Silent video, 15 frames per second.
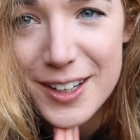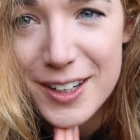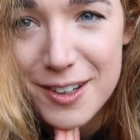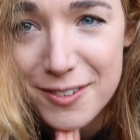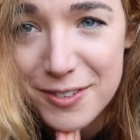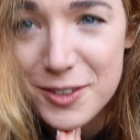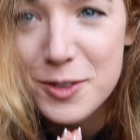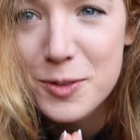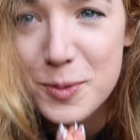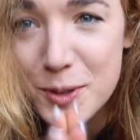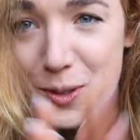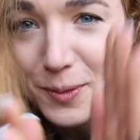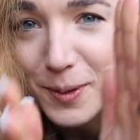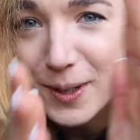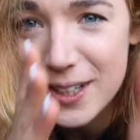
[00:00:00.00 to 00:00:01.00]
if you
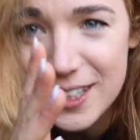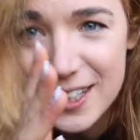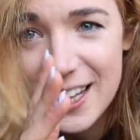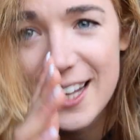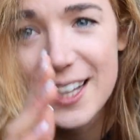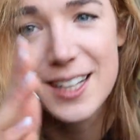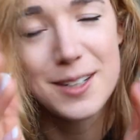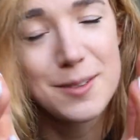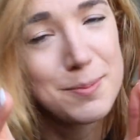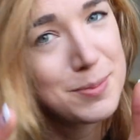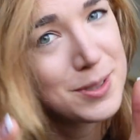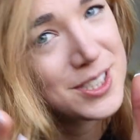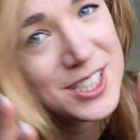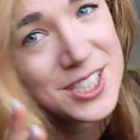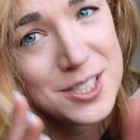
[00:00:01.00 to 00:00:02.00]
would want to like and
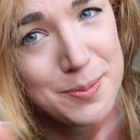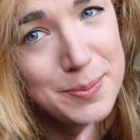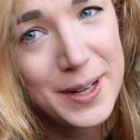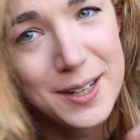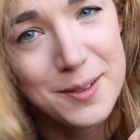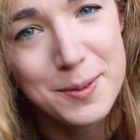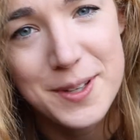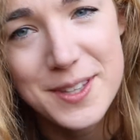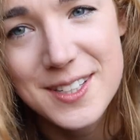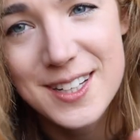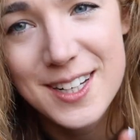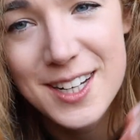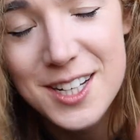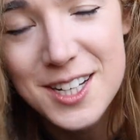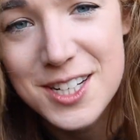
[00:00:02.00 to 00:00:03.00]
participate with
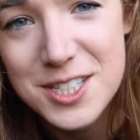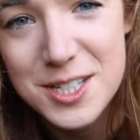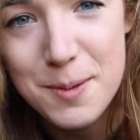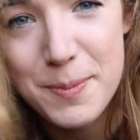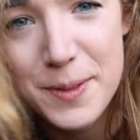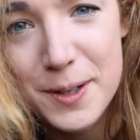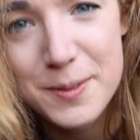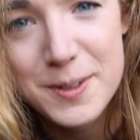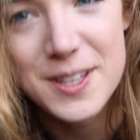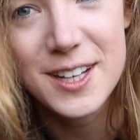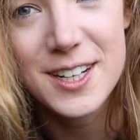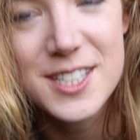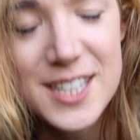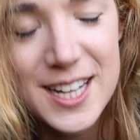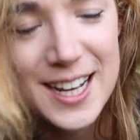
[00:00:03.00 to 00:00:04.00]
something with
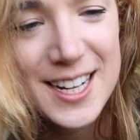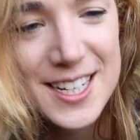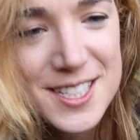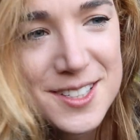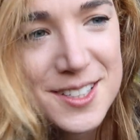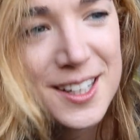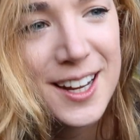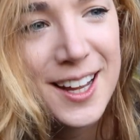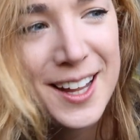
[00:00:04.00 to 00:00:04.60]
us guys.